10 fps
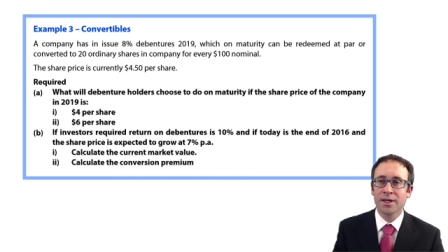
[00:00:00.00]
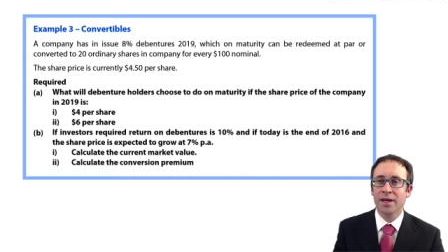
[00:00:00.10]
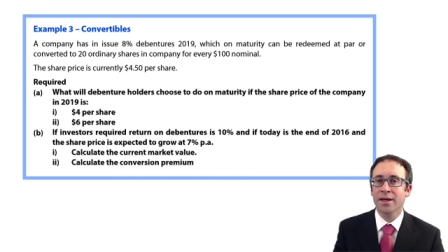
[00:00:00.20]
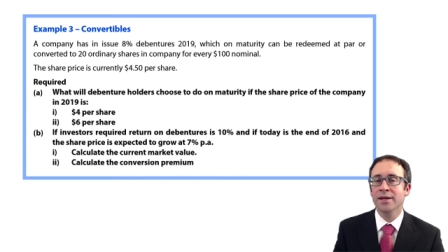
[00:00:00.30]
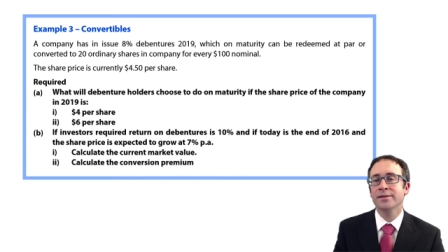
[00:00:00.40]

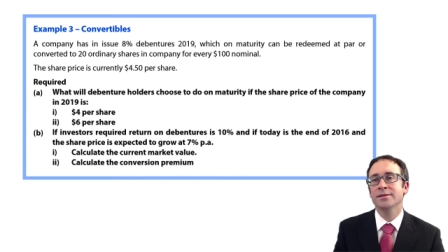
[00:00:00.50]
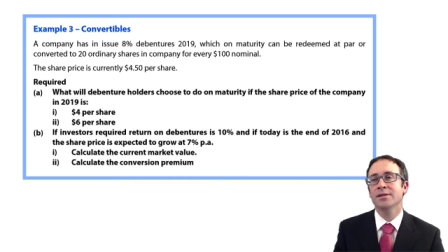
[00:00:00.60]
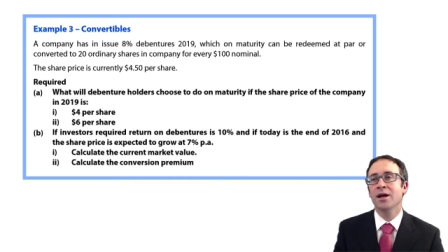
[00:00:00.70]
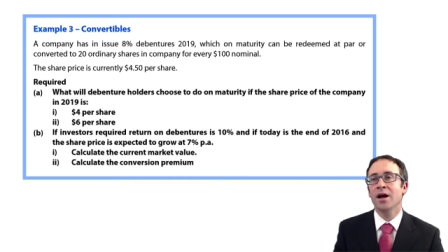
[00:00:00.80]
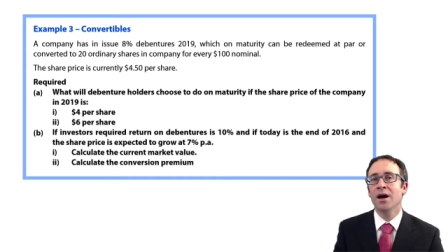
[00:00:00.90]
Okay,
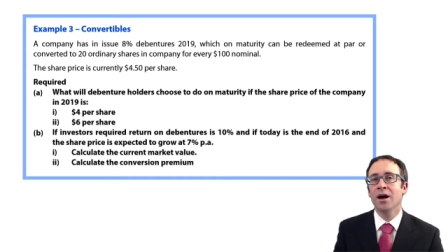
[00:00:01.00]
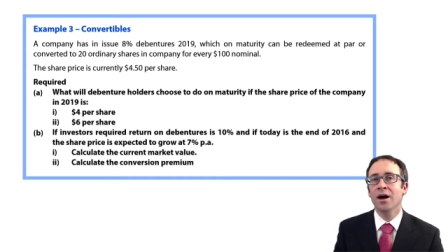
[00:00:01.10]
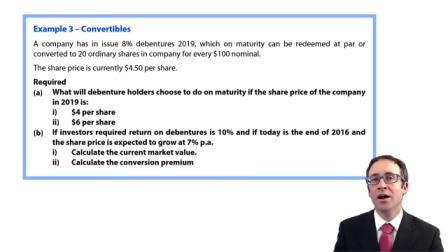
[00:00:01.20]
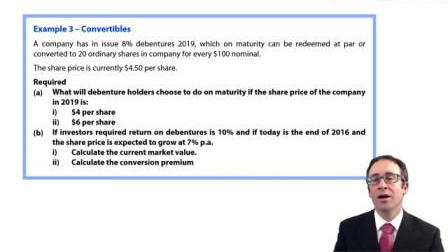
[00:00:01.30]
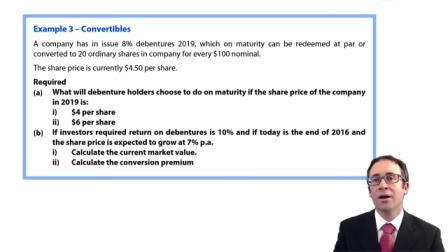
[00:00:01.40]

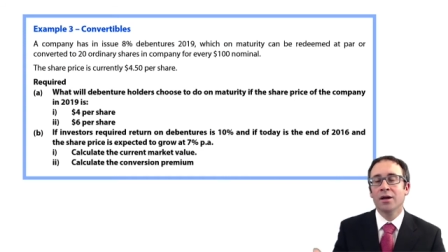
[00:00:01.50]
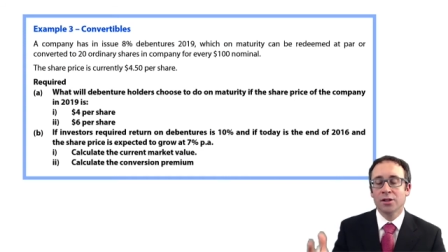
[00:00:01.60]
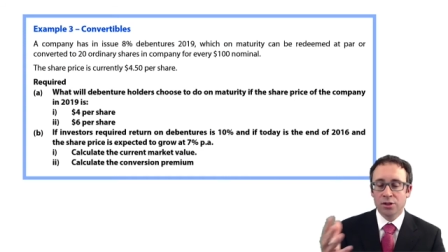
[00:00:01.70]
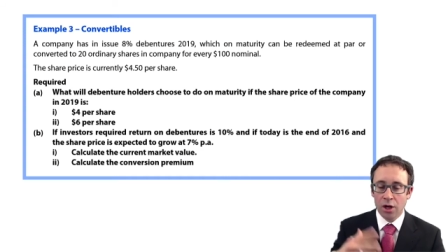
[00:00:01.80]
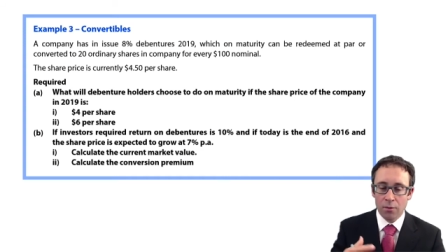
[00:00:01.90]
uh,
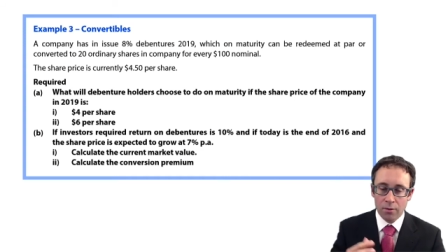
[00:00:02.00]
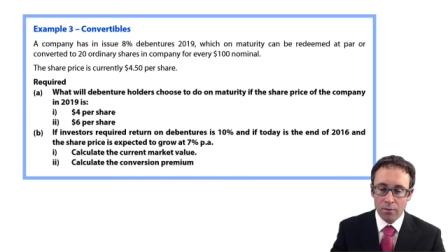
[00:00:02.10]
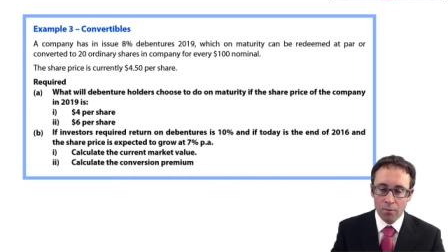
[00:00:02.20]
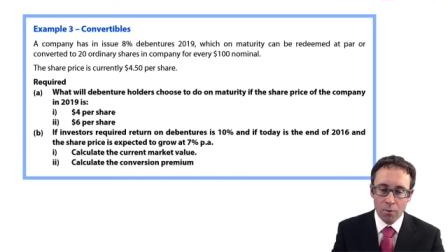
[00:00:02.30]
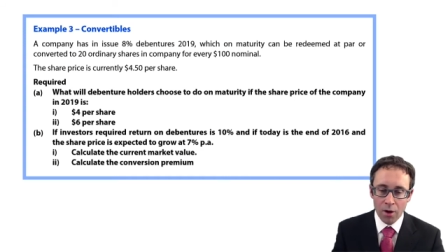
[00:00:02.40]
so
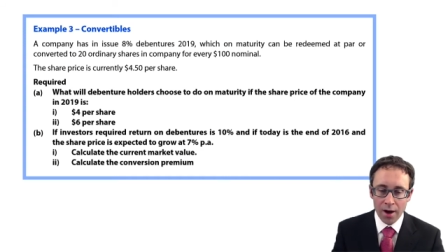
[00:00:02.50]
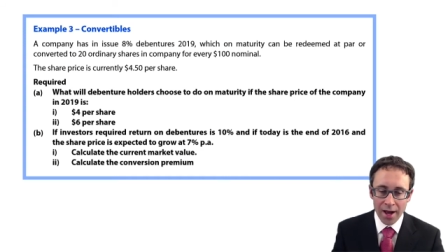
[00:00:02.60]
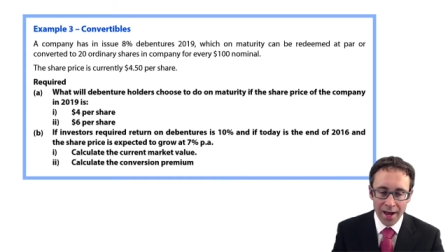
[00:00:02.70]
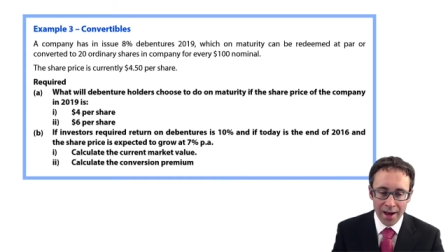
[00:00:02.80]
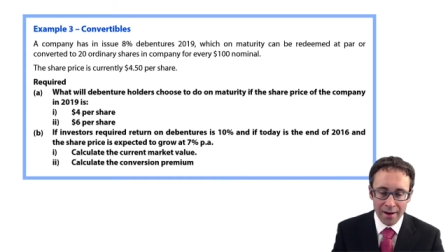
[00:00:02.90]
what
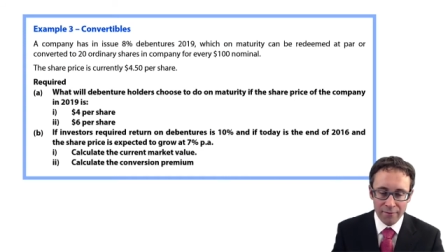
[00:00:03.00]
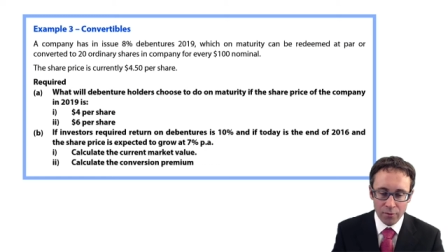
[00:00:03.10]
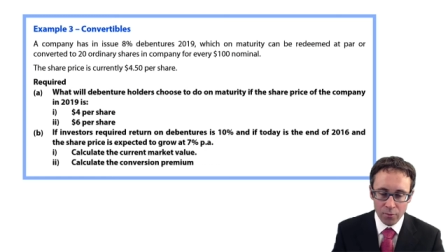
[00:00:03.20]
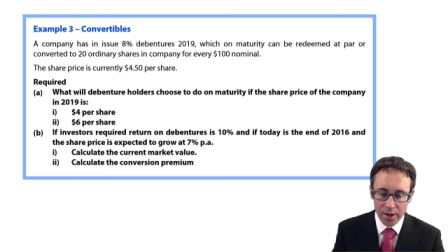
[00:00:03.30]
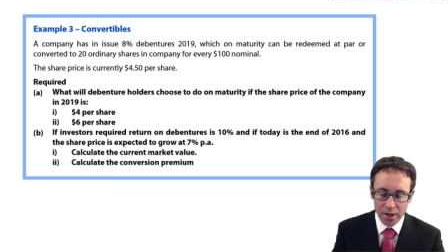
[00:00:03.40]
have
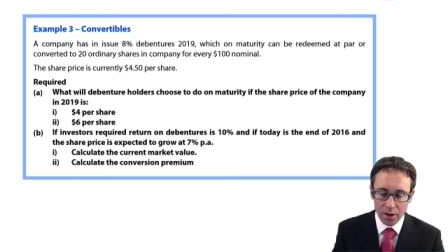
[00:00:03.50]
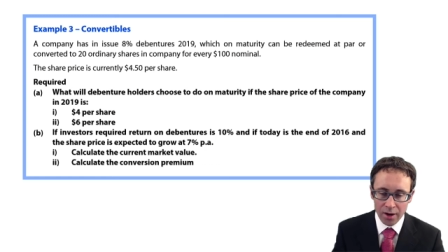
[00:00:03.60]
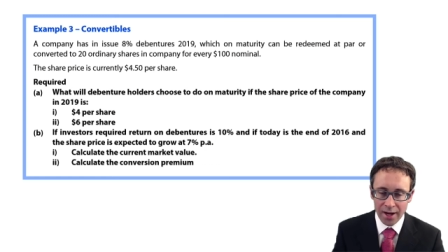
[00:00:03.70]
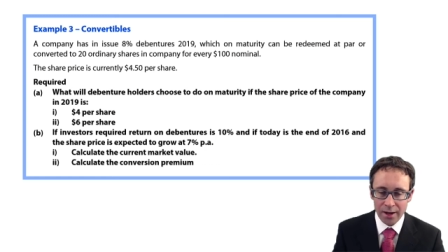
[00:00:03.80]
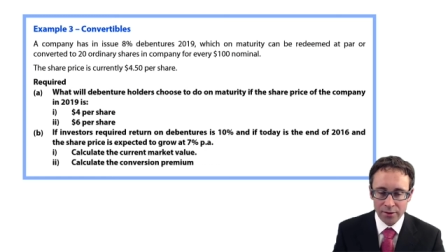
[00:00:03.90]
we
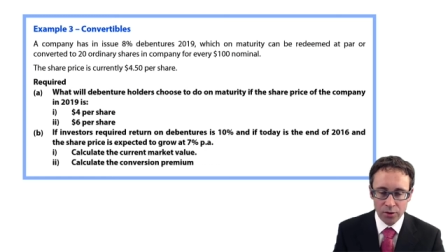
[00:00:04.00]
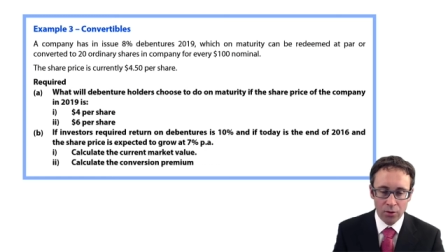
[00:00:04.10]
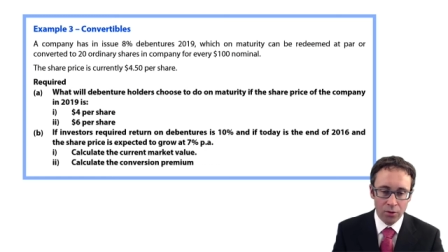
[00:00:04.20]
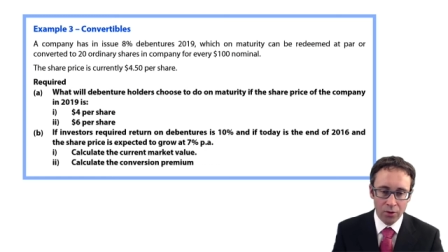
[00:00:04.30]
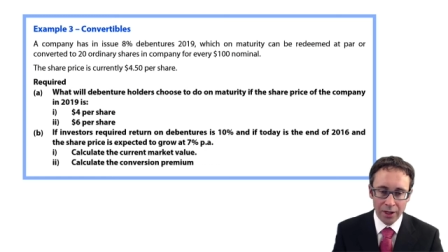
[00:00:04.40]
got? How does it
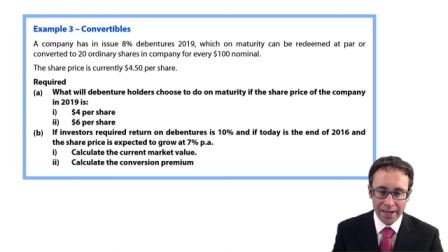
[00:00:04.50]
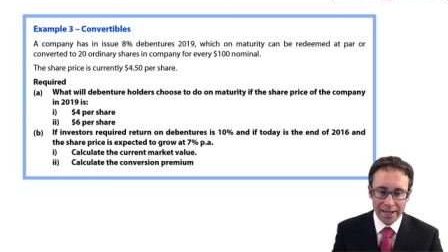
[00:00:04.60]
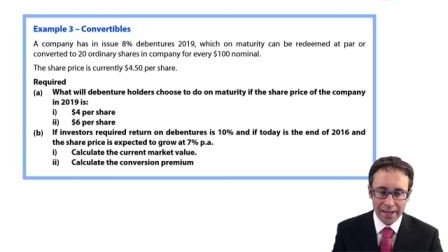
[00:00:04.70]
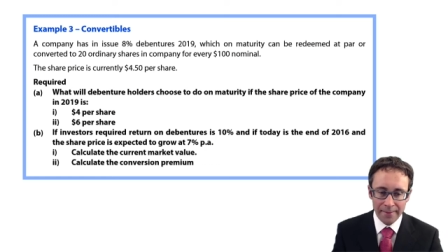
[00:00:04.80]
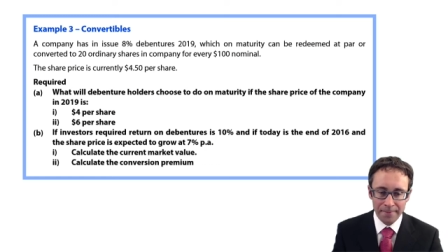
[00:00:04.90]
all
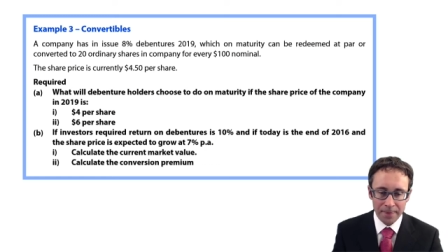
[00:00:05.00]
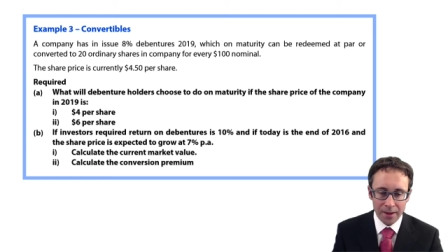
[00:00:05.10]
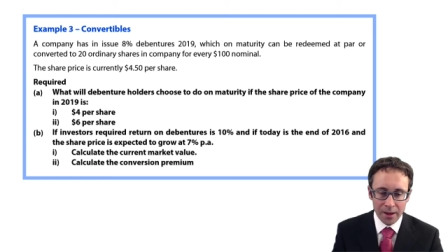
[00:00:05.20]
link in?